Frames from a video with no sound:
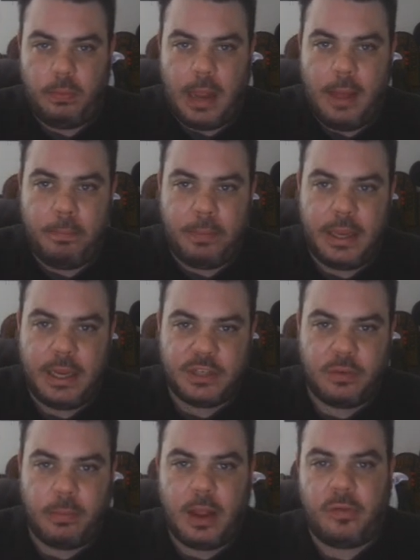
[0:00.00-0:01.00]
MPs
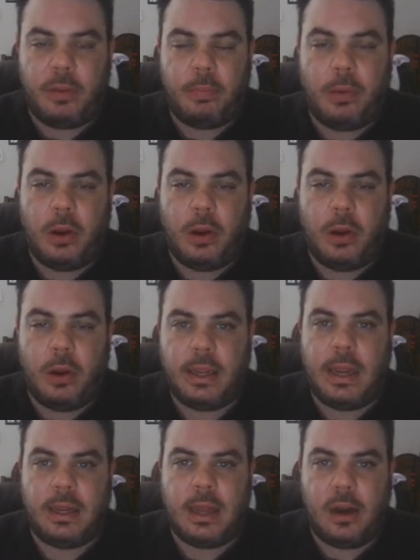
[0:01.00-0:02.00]
from every party
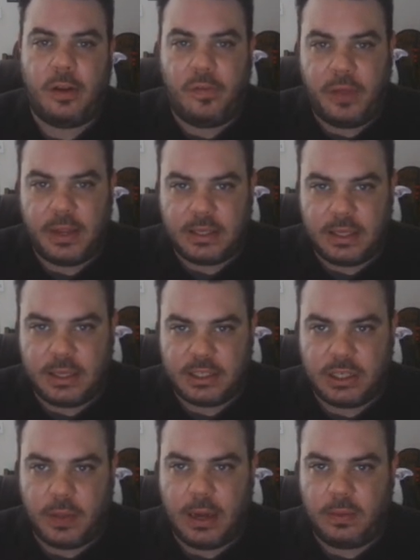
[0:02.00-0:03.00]
and kind of fix this
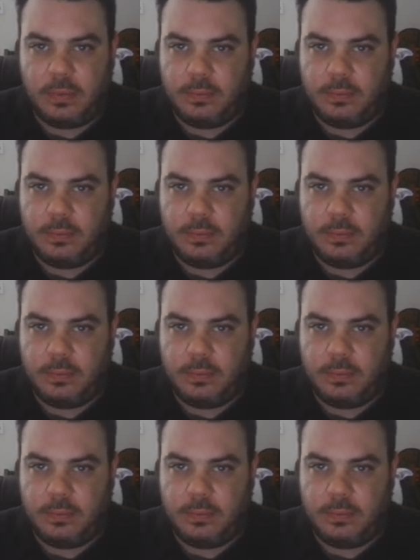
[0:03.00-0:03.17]
so that